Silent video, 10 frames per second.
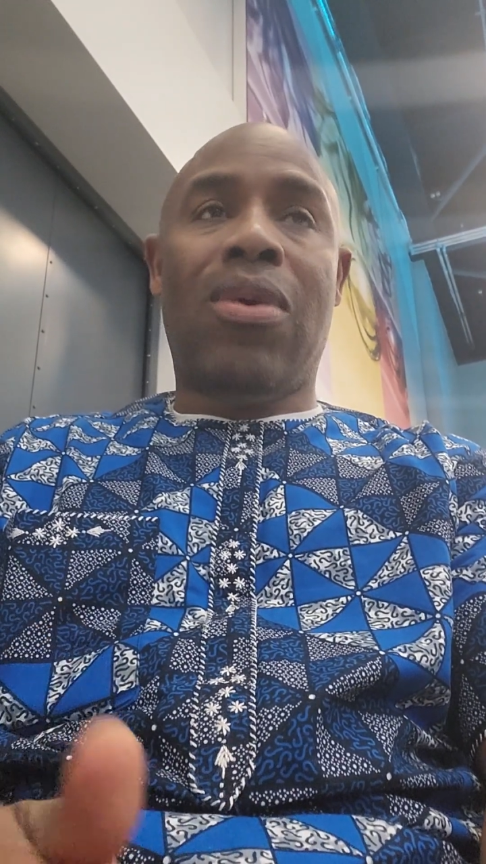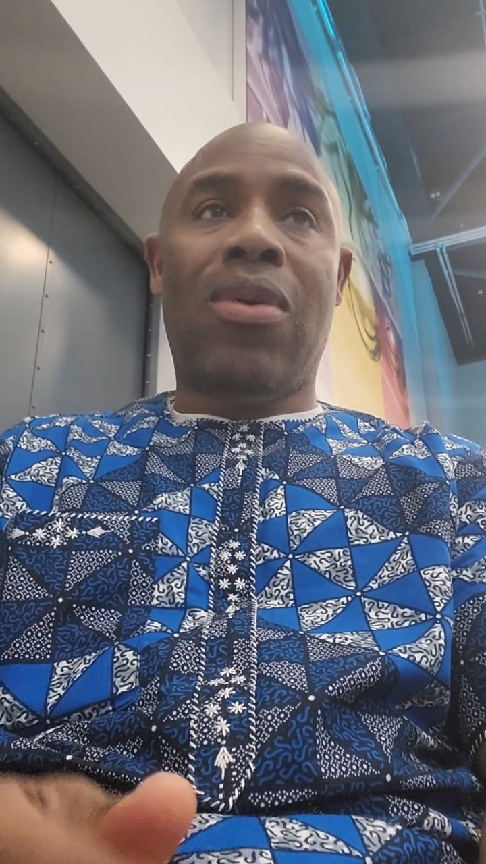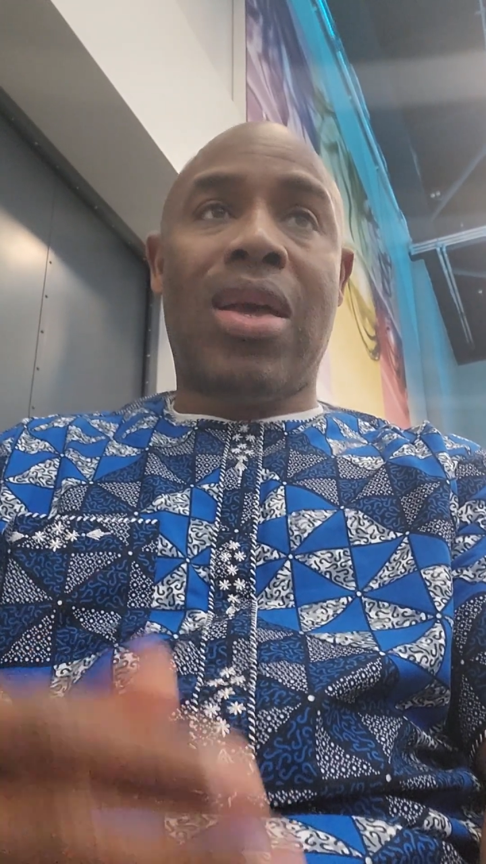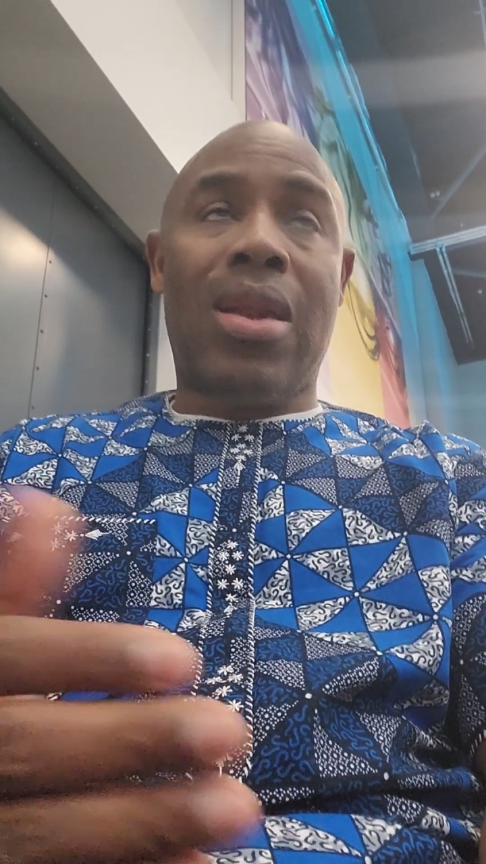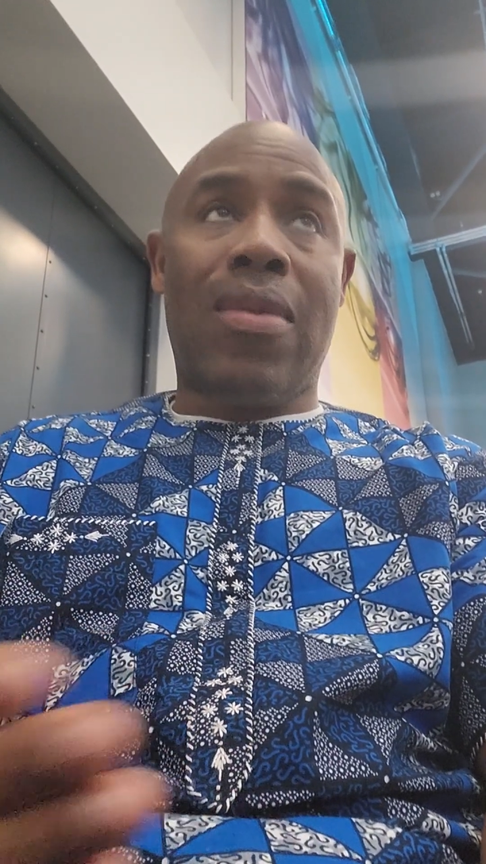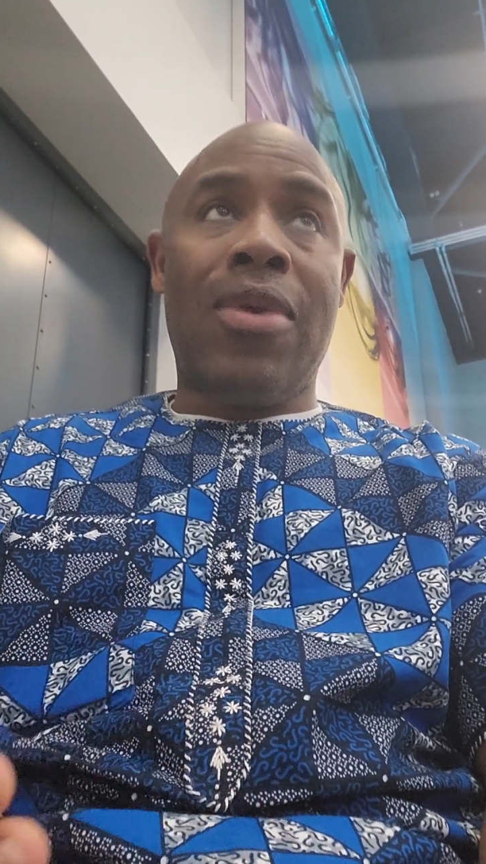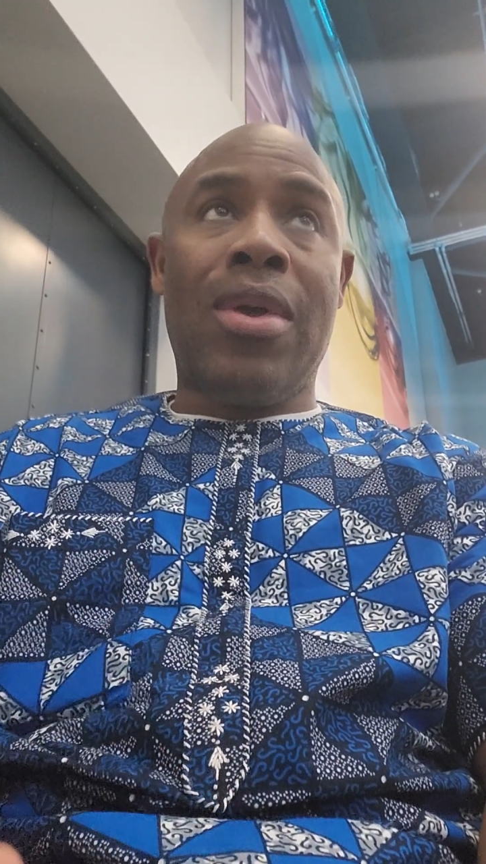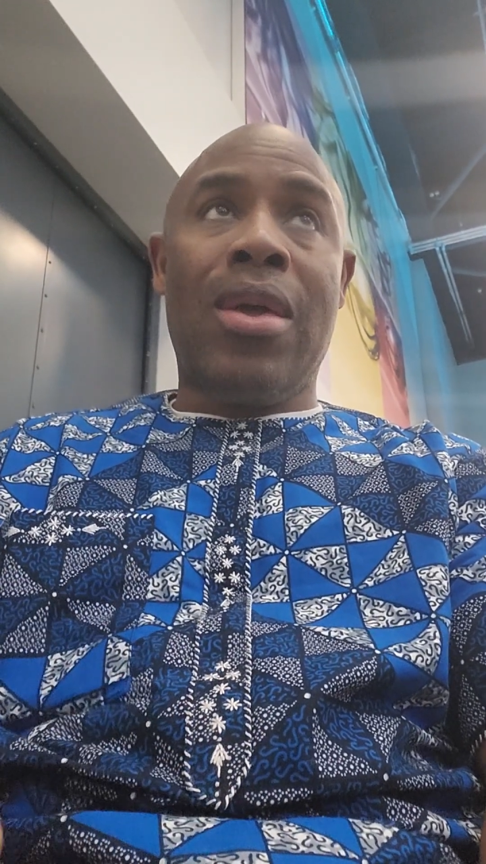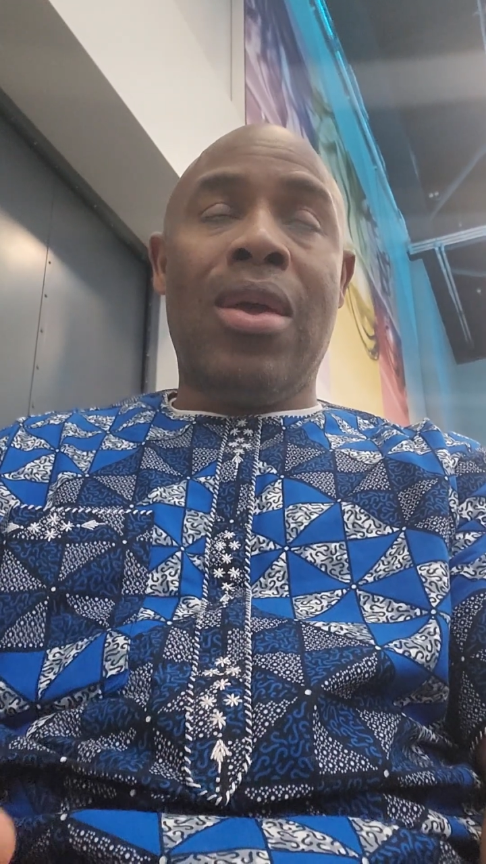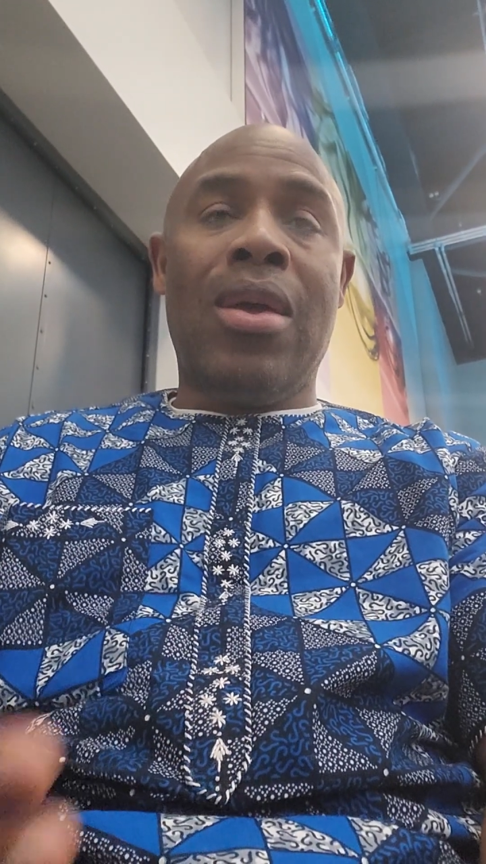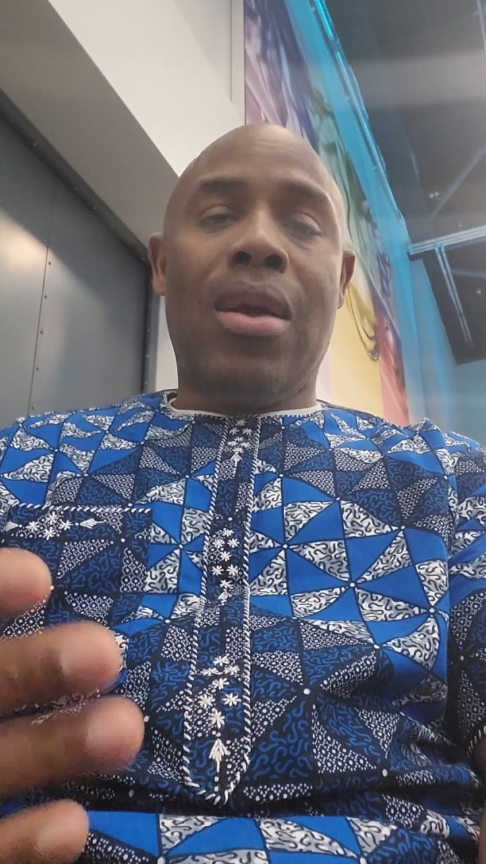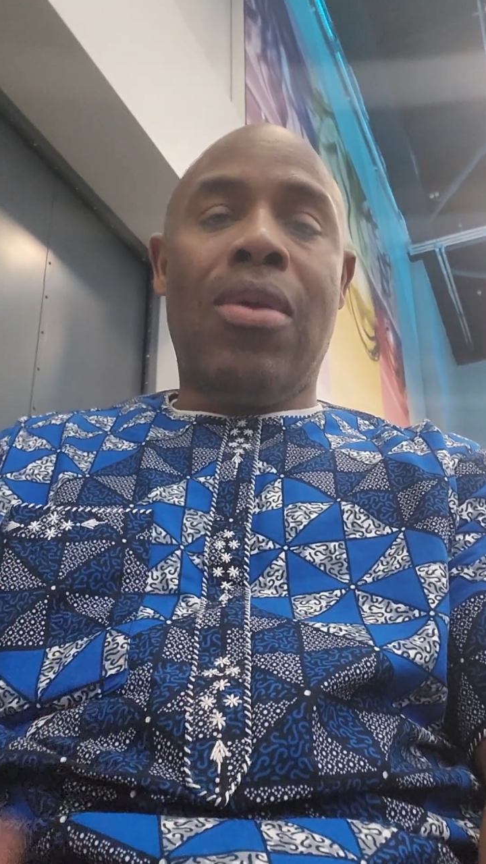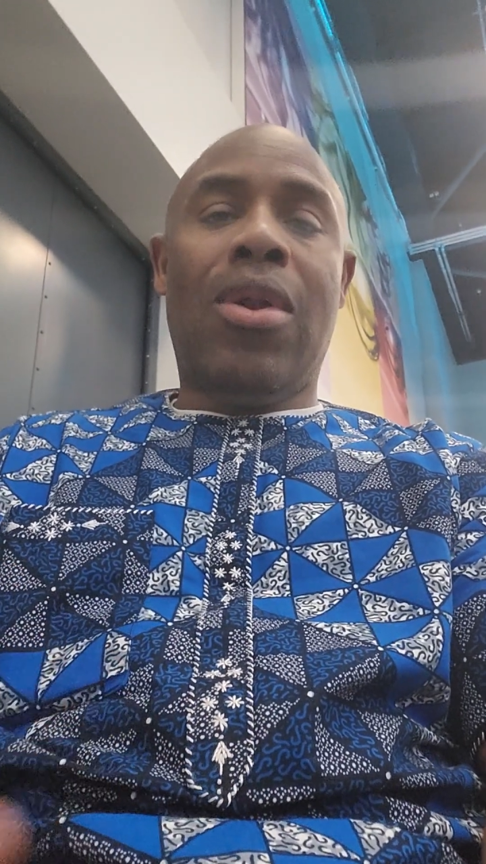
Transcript: you can,